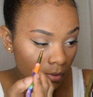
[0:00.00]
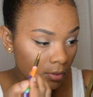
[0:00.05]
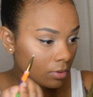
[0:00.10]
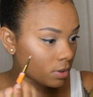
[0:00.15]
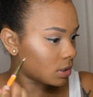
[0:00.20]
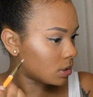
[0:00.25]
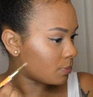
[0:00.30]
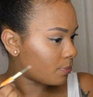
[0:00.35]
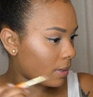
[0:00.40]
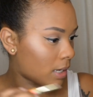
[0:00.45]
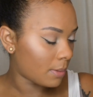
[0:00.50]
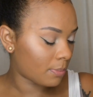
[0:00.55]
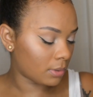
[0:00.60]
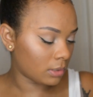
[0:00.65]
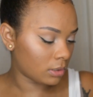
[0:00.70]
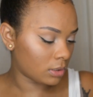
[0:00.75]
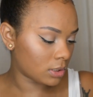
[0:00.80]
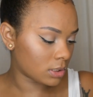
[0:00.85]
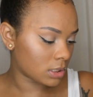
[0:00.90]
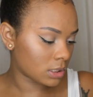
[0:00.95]
Just pop a
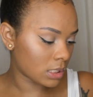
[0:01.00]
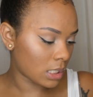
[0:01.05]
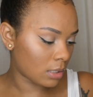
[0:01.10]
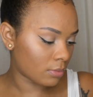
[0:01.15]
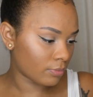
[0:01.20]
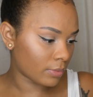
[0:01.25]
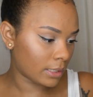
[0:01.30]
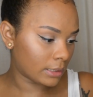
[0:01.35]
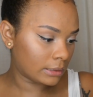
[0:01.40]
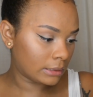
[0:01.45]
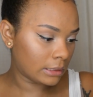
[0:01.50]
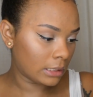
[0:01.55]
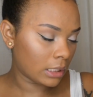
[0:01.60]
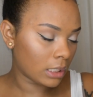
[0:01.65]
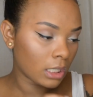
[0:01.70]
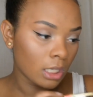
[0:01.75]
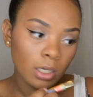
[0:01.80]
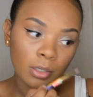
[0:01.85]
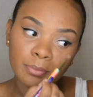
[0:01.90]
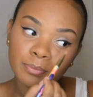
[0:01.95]
little something right
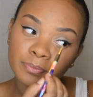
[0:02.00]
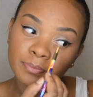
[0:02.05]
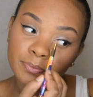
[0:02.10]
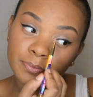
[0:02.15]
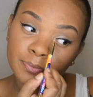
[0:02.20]
there.